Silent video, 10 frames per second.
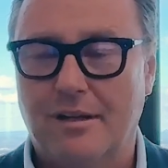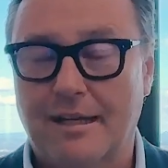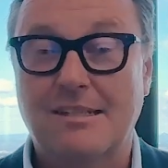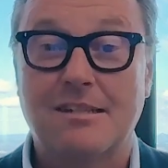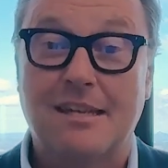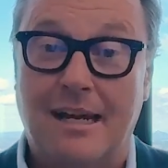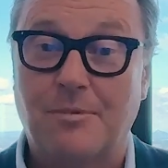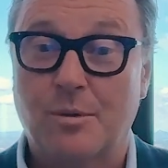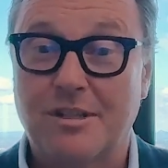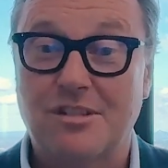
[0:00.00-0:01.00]
I guess it's then
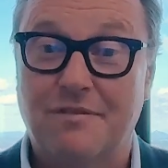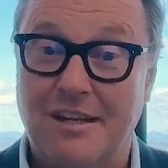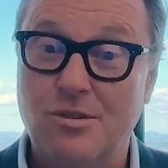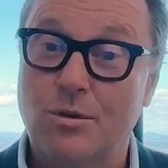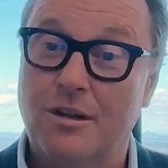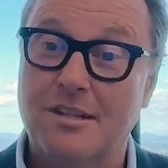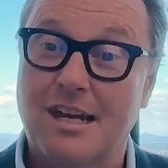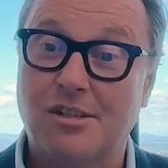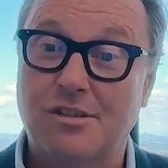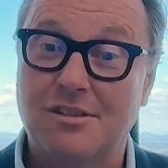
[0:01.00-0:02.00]
up to each defence
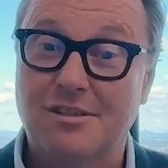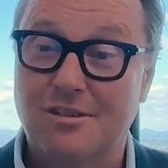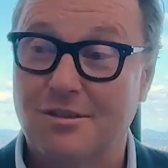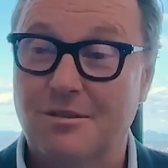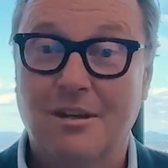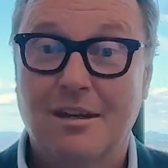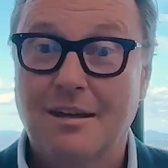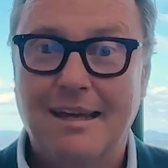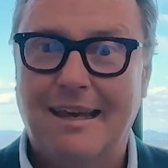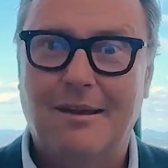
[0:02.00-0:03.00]
organisations to
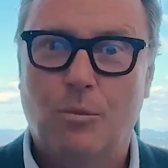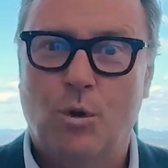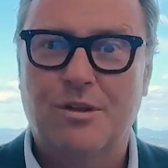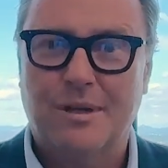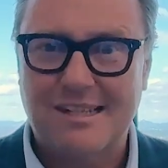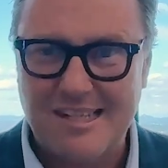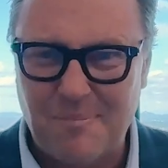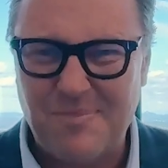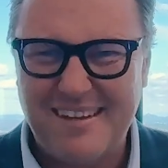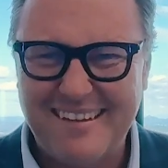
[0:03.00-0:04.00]
want to
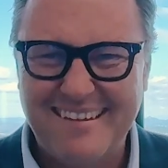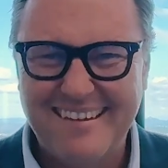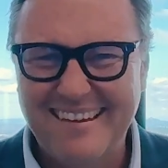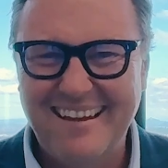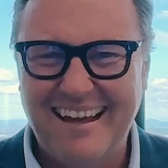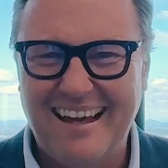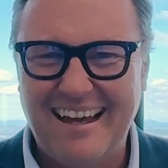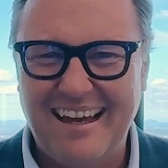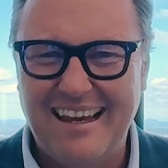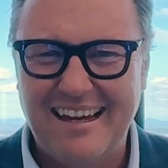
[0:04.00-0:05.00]
accept
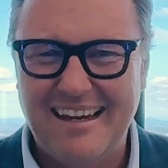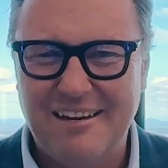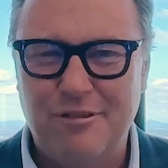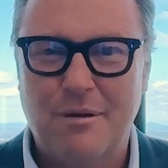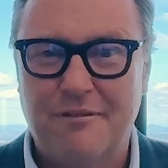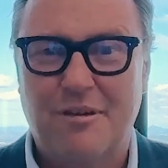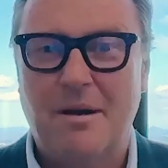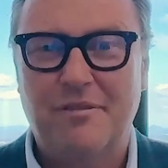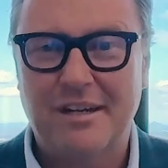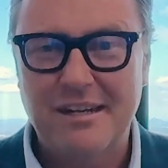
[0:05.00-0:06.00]
that everyone from
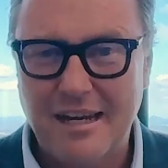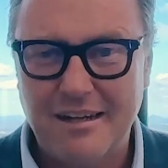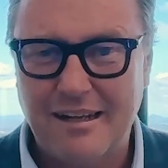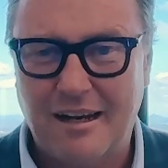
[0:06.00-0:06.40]
every